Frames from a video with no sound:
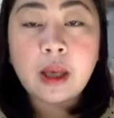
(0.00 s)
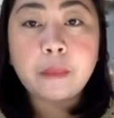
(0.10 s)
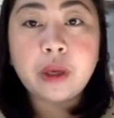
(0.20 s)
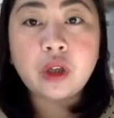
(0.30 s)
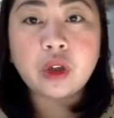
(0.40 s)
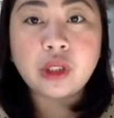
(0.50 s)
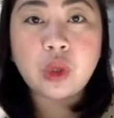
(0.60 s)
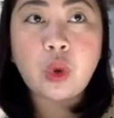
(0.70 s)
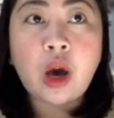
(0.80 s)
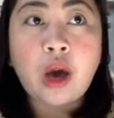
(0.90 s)
because
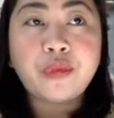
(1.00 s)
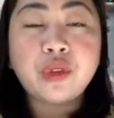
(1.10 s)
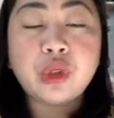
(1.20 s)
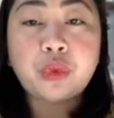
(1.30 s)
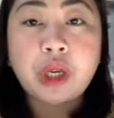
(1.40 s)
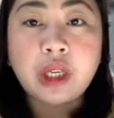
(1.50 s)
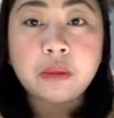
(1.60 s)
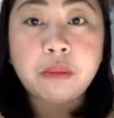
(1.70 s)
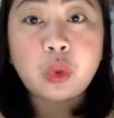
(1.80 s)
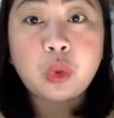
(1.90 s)
you have to read
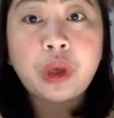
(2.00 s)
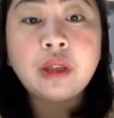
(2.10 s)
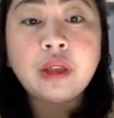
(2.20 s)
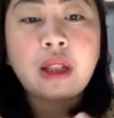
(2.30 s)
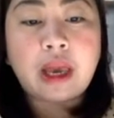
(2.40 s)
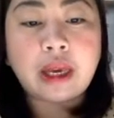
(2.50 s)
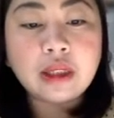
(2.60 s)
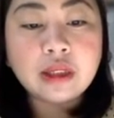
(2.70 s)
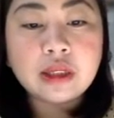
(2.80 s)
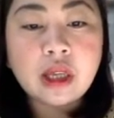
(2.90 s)
between the
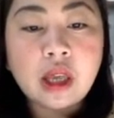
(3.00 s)
lines.